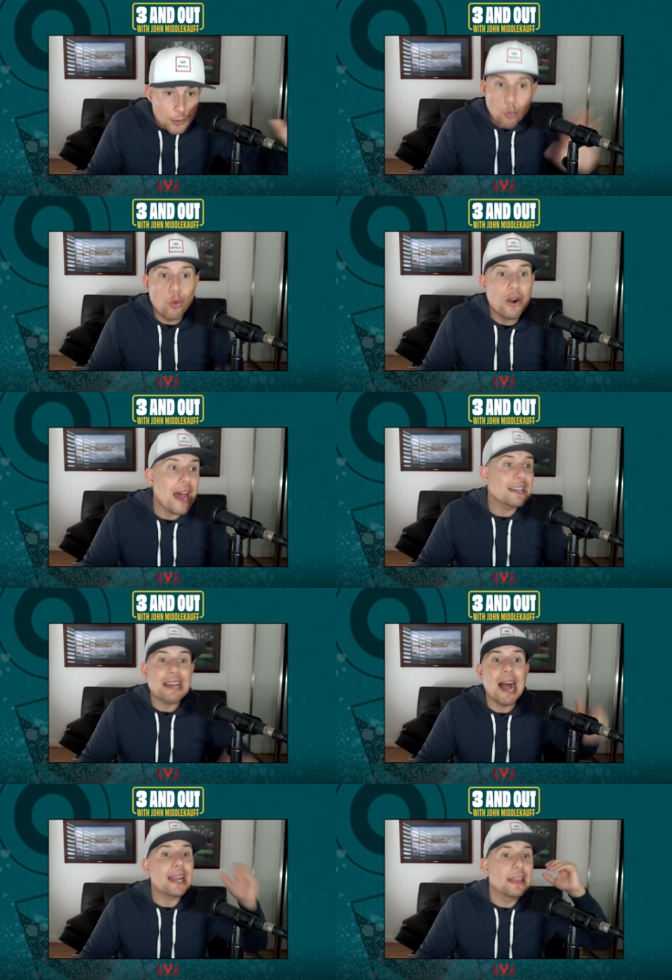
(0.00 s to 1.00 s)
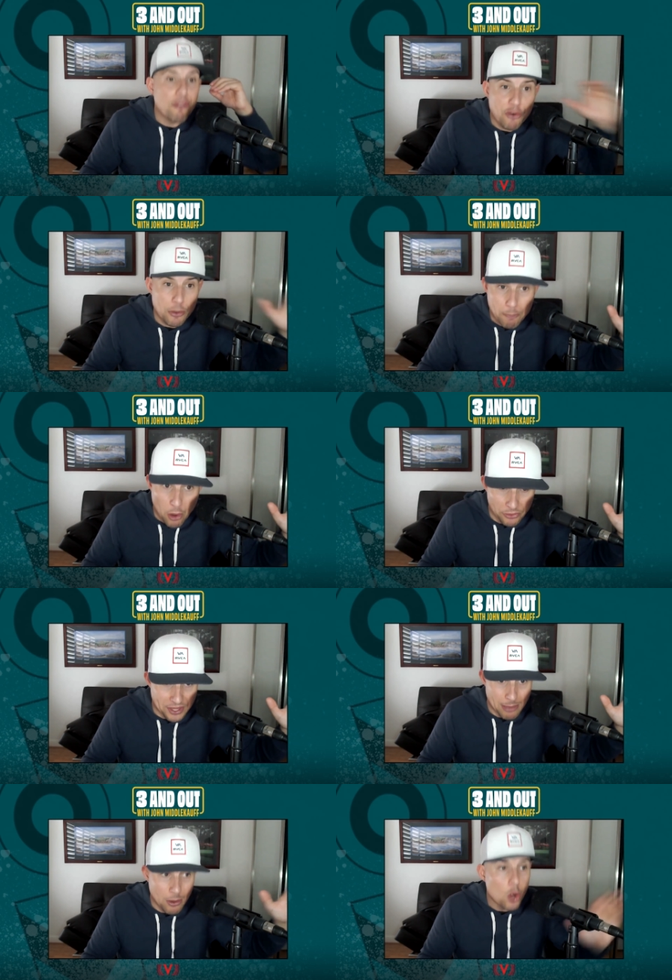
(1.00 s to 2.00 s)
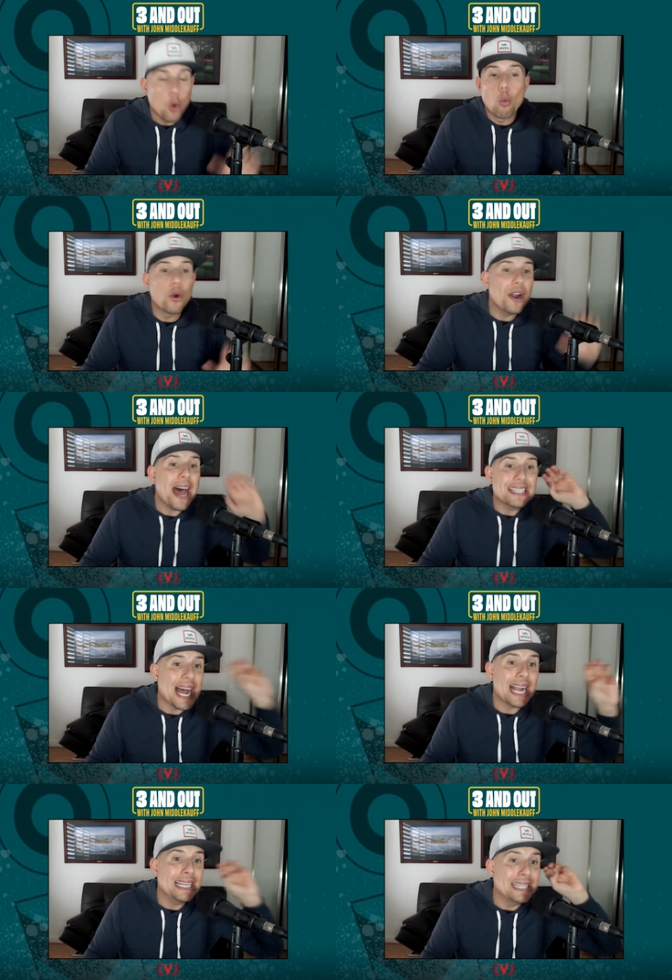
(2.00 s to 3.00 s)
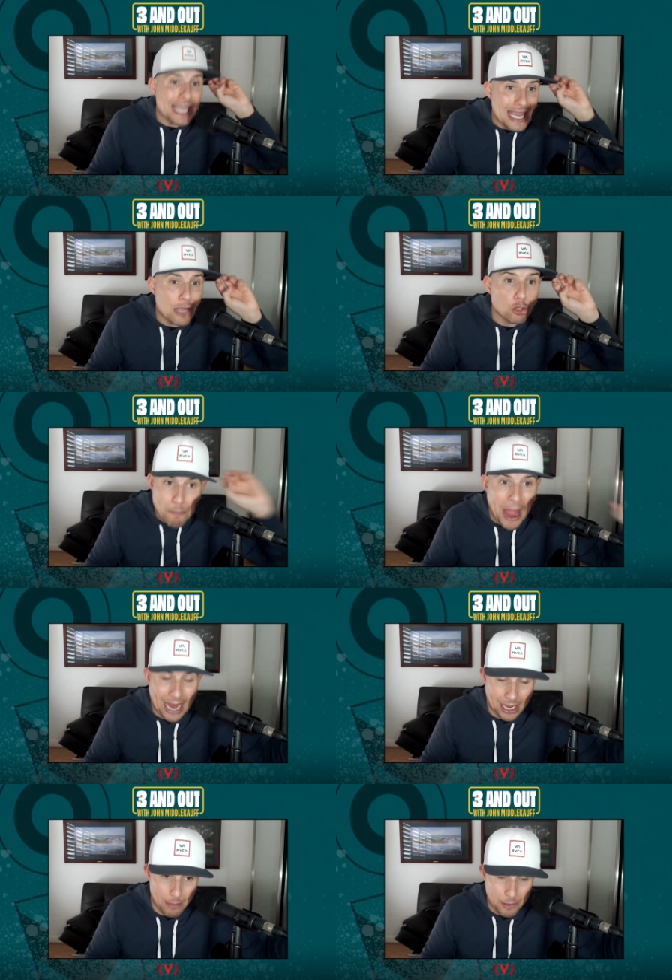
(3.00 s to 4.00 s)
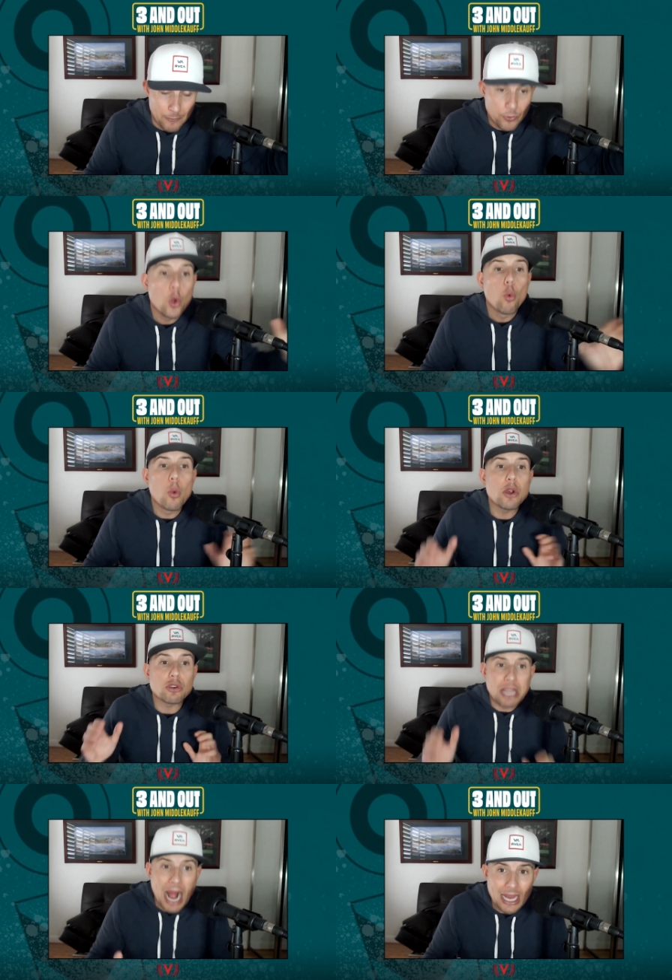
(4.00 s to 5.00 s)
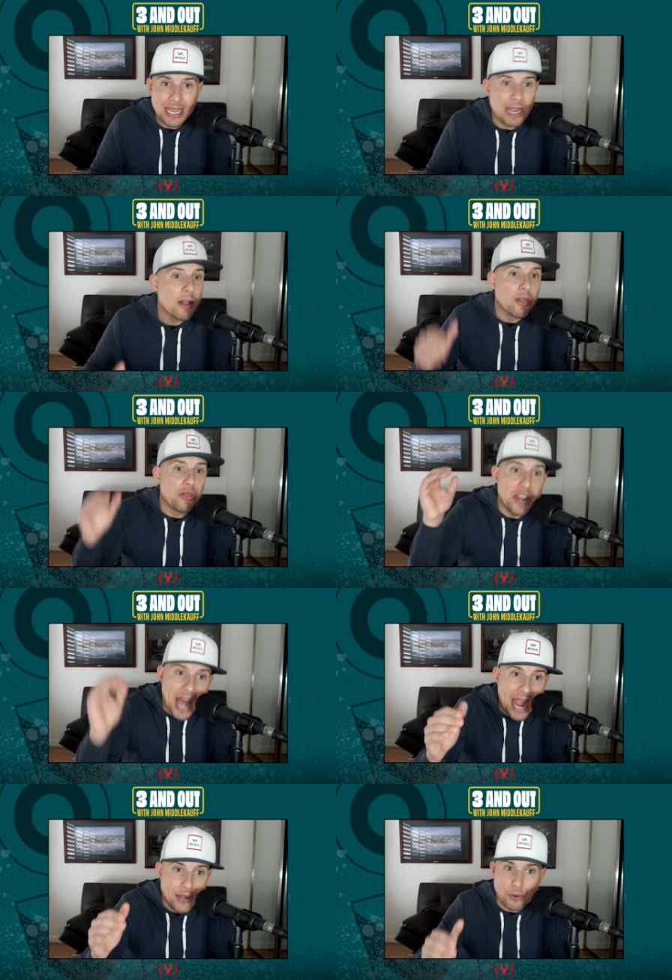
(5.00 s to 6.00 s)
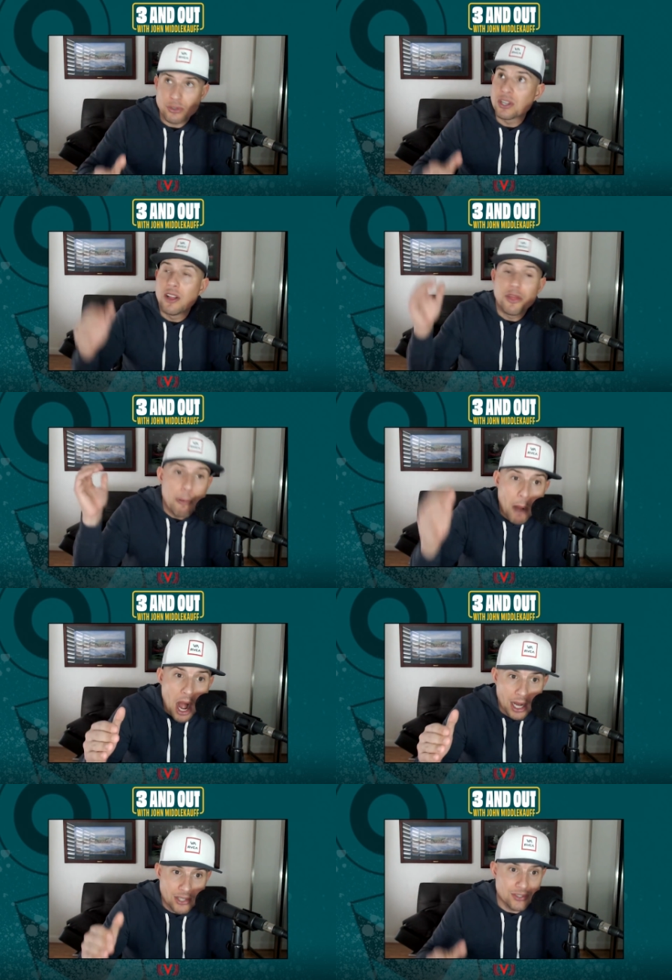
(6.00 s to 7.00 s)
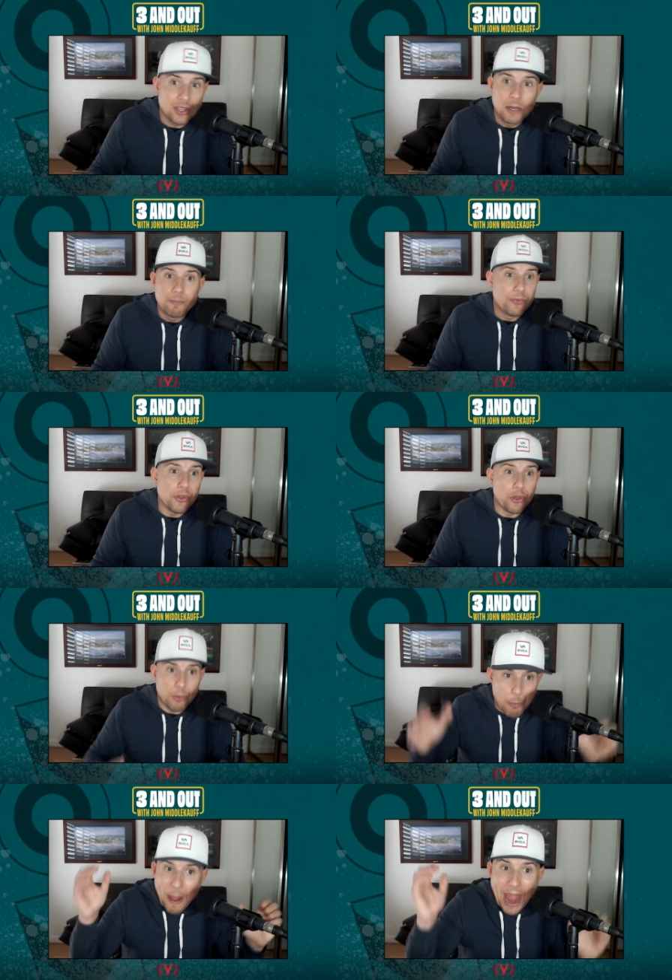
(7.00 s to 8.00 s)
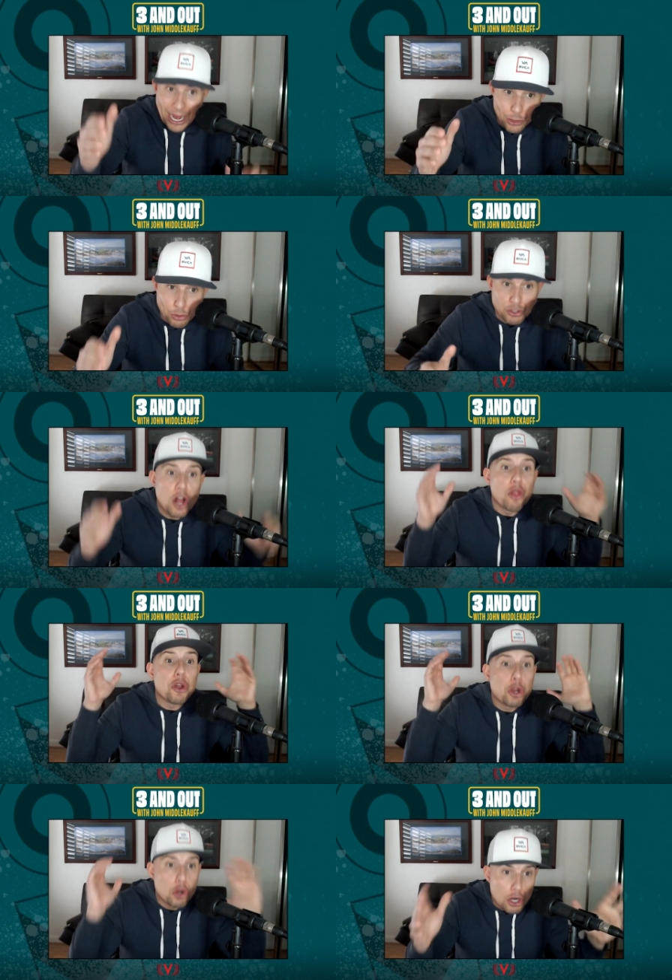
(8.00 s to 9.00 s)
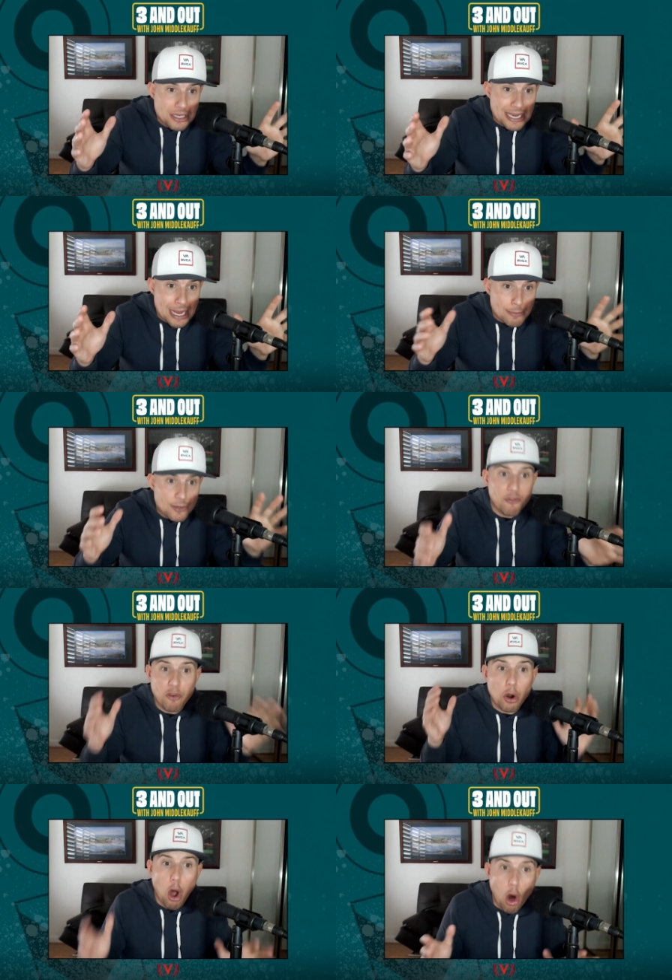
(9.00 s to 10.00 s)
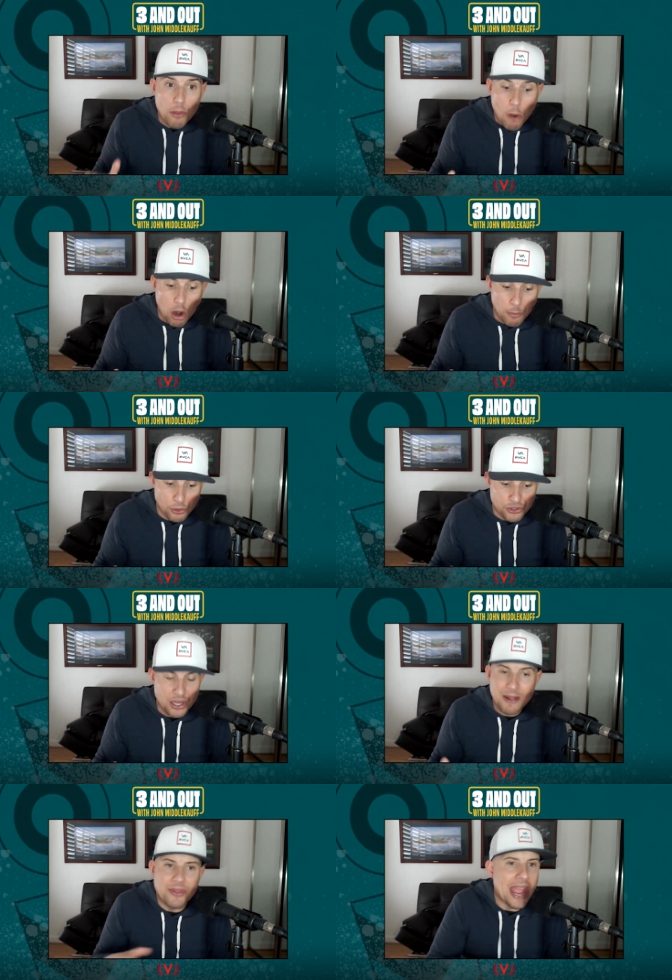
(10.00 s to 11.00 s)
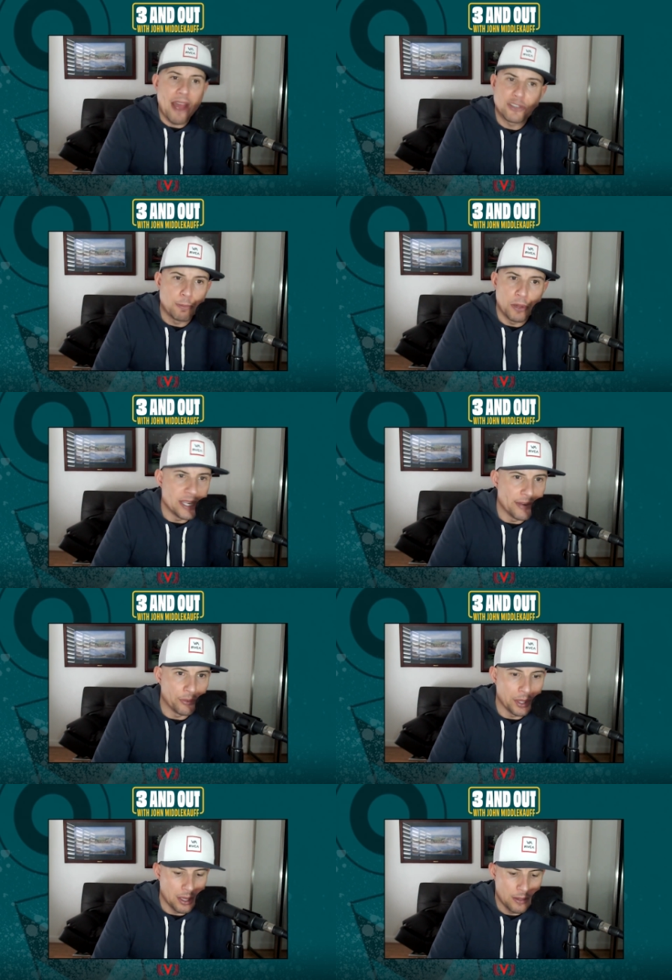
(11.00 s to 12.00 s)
We're not talking the football team. We're not talking the Eagles backup. We are talking the Niners, the Bucks, the Packers, the good teams. For all the marbles, they have to play differently.